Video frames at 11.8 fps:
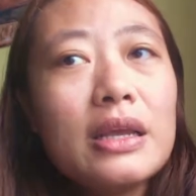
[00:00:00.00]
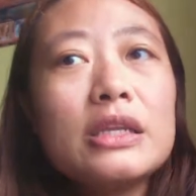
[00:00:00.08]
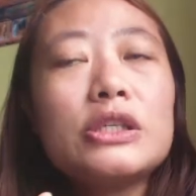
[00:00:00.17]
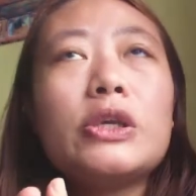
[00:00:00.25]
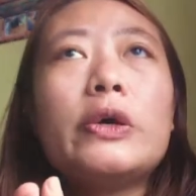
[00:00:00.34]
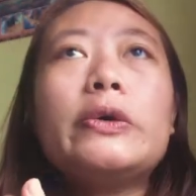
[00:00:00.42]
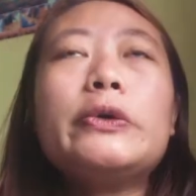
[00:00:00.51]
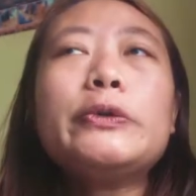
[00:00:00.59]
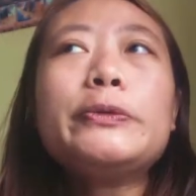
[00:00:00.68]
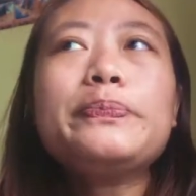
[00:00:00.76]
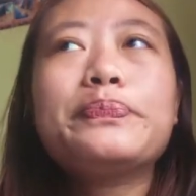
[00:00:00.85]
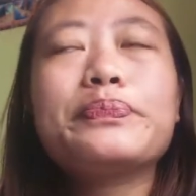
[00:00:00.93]
so
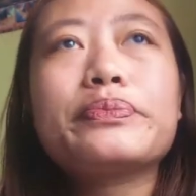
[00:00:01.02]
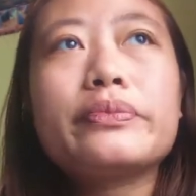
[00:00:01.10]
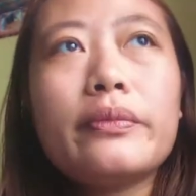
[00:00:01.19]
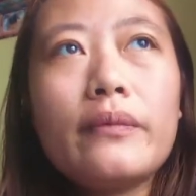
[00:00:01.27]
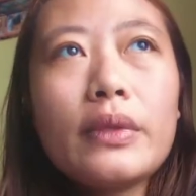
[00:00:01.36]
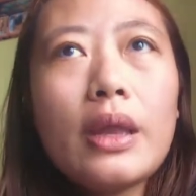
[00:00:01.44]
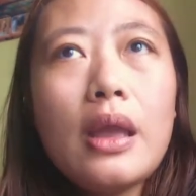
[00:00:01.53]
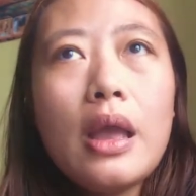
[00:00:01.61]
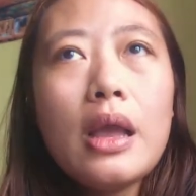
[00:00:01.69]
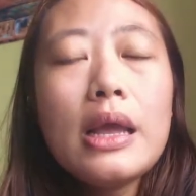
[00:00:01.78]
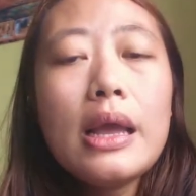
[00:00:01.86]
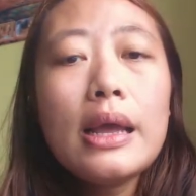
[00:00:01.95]

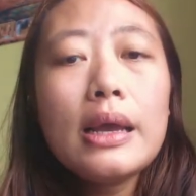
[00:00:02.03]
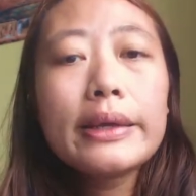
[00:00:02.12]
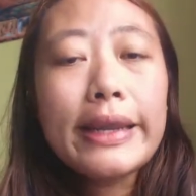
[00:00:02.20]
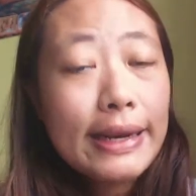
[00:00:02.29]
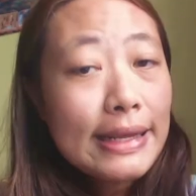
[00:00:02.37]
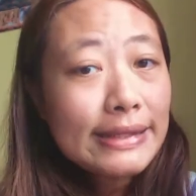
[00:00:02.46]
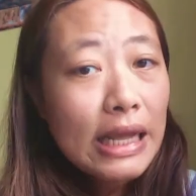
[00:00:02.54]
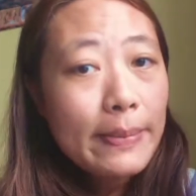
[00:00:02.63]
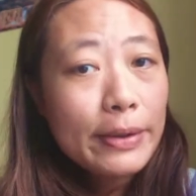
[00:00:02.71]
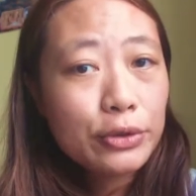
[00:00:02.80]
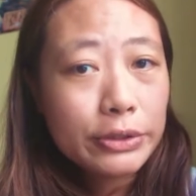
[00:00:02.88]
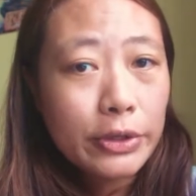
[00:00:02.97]
okay let's come
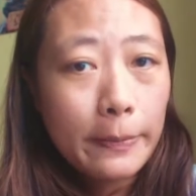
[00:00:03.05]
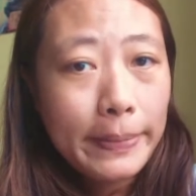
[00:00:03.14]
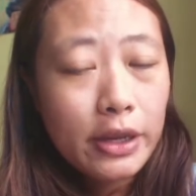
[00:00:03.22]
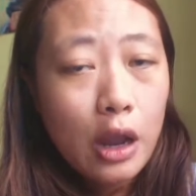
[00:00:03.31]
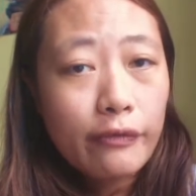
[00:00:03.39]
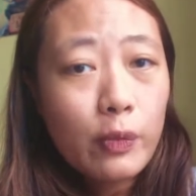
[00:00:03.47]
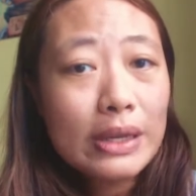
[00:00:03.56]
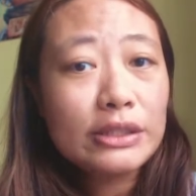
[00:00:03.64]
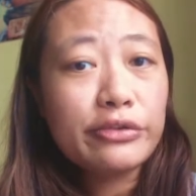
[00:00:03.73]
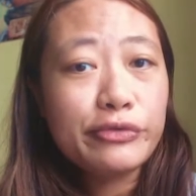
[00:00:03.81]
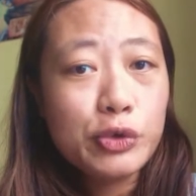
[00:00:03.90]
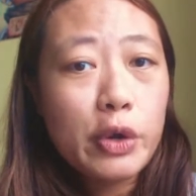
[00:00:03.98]
back to the topic of what's
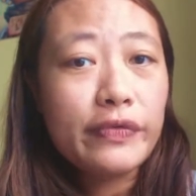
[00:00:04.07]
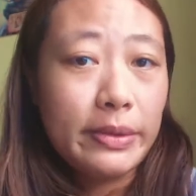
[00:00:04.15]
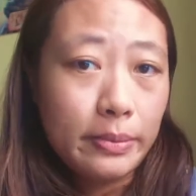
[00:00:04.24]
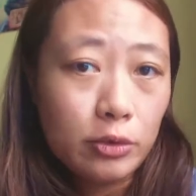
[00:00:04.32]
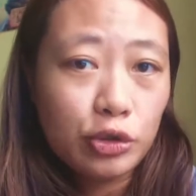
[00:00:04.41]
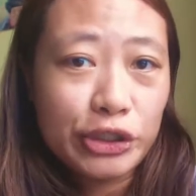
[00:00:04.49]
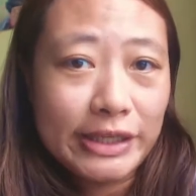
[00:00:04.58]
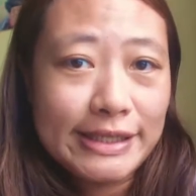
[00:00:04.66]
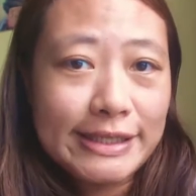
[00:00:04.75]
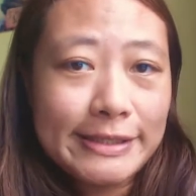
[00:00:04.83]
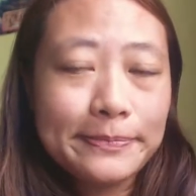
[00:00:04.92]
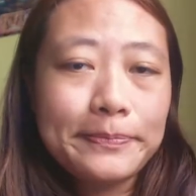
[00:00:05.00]
the role of
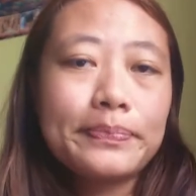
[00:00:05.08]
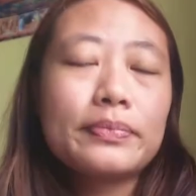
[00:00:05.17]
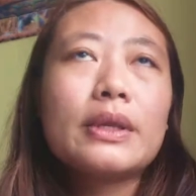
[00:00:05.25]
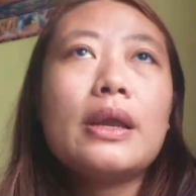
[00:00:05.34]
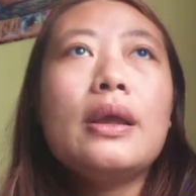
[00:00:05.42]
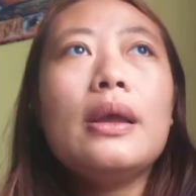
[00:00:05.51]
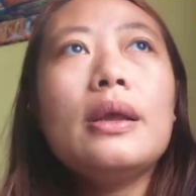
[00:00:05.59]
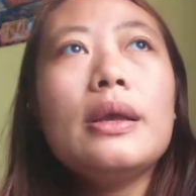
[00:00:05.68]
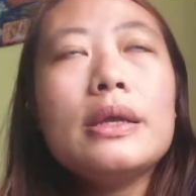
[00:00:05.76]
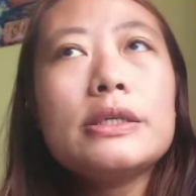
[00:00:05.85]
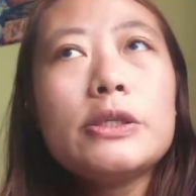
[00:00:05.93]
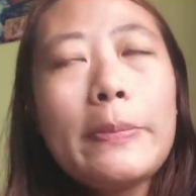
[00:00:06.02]
emotions
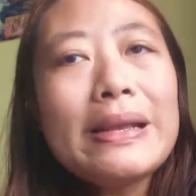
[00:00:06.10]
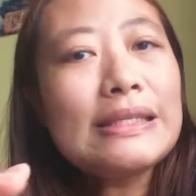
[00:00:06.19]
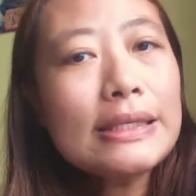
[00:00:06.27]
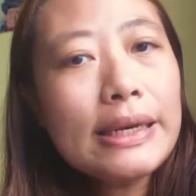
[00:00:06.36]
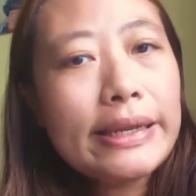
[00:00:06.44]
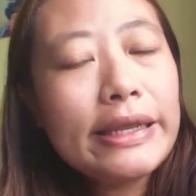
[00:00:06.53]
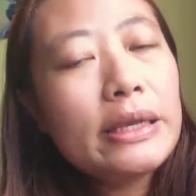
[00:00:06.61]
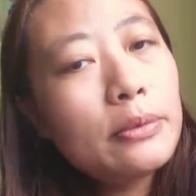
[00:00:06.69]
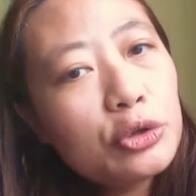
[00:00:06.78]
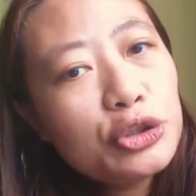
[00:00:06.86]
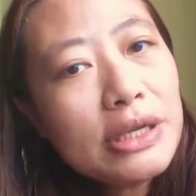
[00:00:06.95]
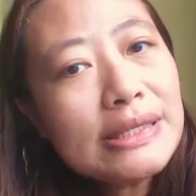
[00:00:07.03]
so basically
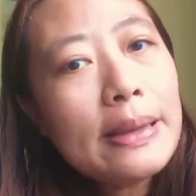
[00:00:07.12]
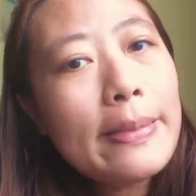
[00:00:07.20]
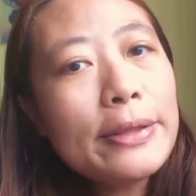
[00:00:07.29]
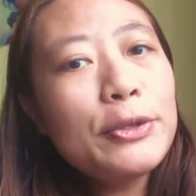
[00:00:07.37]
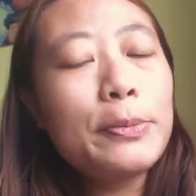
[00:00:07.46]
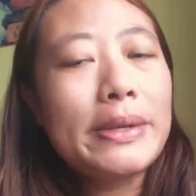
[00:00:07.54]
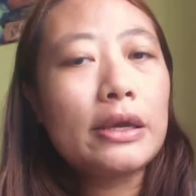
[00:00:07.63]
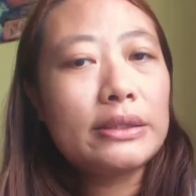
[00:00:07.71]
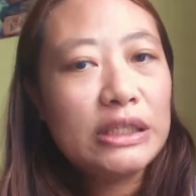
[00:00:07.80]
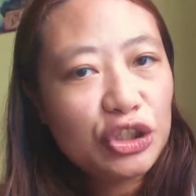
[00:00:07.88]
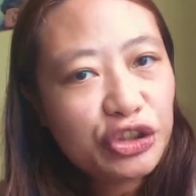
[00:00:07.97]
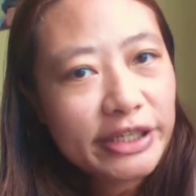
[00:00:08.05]
emotions are meant to be our
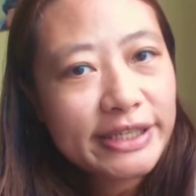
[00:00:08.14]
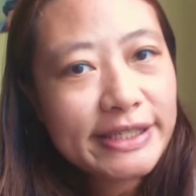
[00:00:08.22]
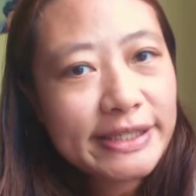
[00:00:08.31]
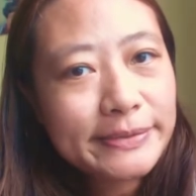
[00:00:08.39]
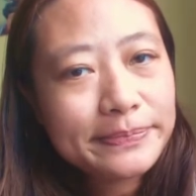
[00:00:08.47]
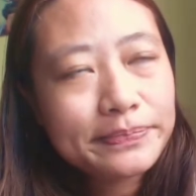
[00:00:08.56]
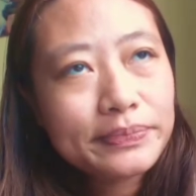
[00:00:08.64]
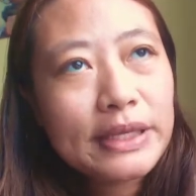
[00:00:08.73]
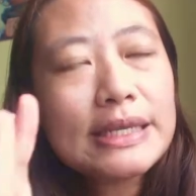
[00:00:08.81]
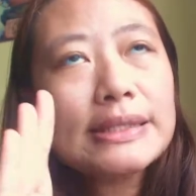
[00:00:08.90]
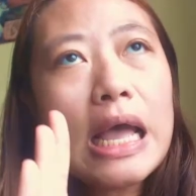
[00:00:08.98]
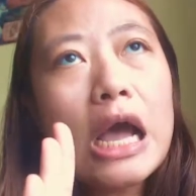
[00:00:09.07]
teachers
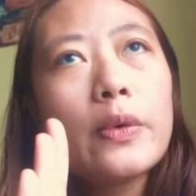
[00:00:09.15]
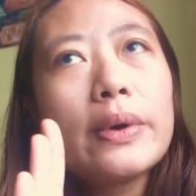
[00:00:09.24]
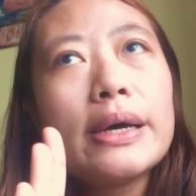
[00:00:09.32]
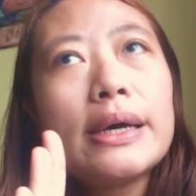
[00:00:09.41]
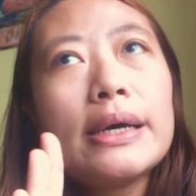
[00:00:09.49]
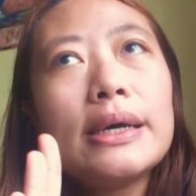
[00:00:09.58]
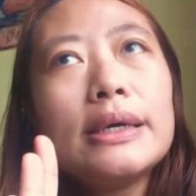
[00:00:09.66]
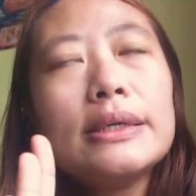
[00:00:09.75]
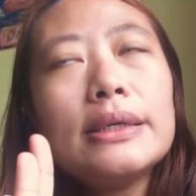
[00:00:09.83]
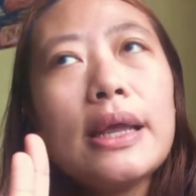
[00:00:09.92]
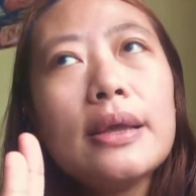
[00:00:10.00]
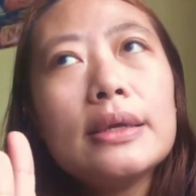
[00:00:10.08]
it's our
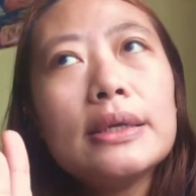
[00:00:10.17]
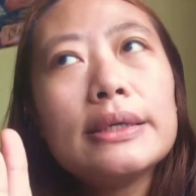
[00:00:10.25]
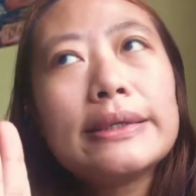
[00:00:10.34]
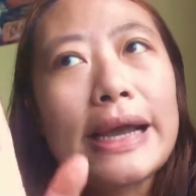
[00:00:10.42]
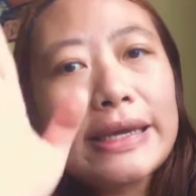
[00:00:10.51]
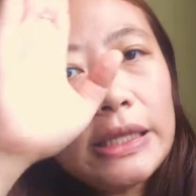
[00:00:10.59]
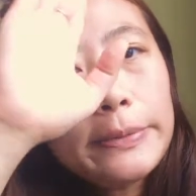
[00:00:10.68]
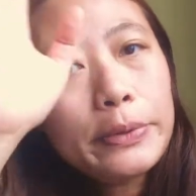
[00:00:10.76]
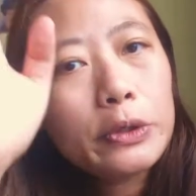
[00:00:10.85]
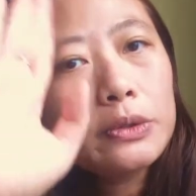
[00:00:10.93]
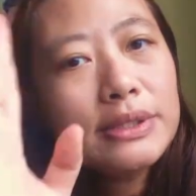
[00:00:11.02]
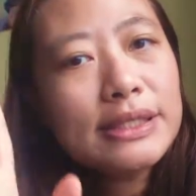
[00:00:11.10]
guiding
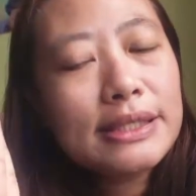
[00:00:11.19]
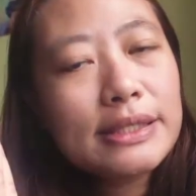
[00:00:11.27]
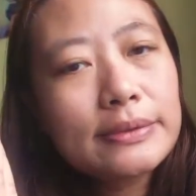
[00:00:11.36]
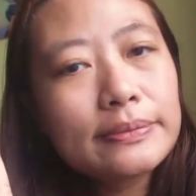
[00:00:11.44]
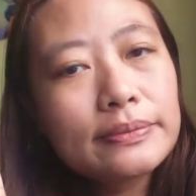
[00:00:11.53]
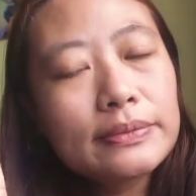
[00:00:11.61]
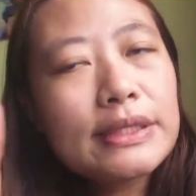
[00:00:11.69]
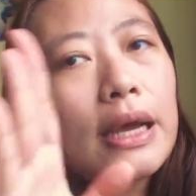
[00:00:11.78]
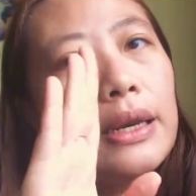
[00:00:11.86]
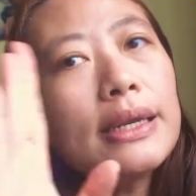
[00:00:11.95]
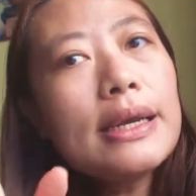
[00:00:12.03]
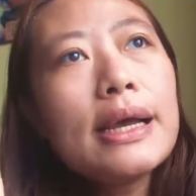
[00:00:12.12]
post
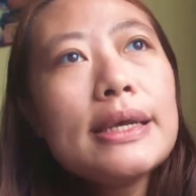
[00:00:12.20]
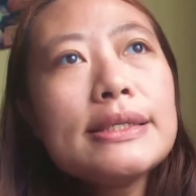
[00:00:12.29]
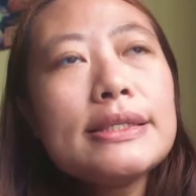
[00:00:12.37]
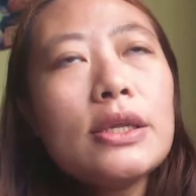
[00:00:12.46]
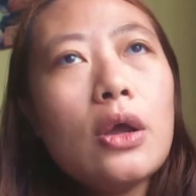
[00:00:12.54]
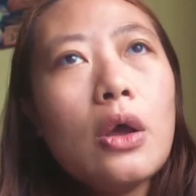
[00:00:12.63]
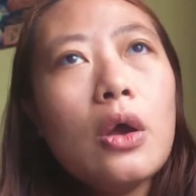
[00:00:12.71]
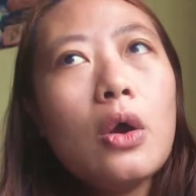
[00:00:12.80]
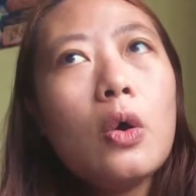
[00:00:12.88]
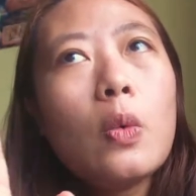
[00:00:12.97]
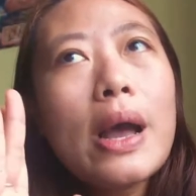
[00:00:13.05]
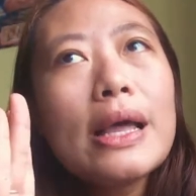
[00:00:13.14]
telling us
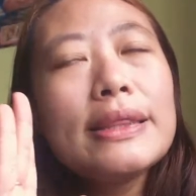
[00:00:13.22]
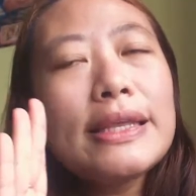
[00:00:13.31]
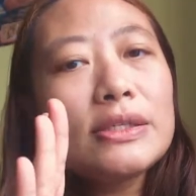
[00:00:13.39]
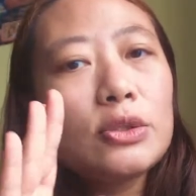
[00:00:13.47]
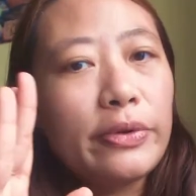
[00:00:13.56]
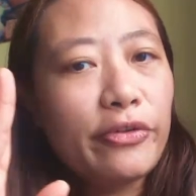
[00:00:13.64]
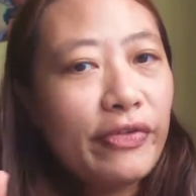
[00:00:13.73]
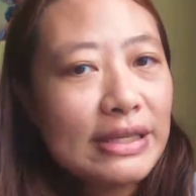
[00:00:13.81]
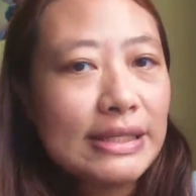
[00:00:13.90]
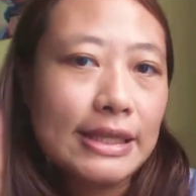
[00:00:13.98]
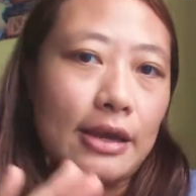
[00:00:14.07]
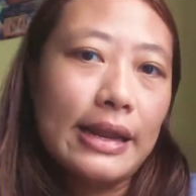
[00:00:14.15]
what needs to be
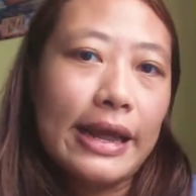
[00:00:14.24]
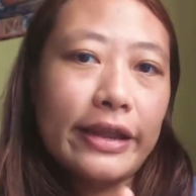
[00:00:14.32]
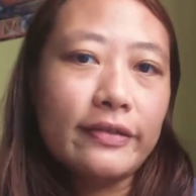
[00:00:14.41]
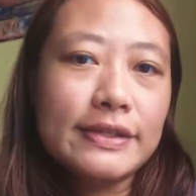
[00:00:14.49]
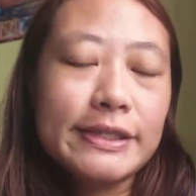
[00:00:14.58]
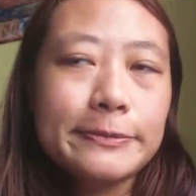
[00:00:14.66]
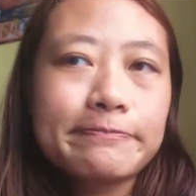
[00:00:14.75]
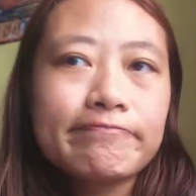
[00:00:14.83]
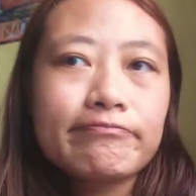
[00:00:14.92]
fixed in our lives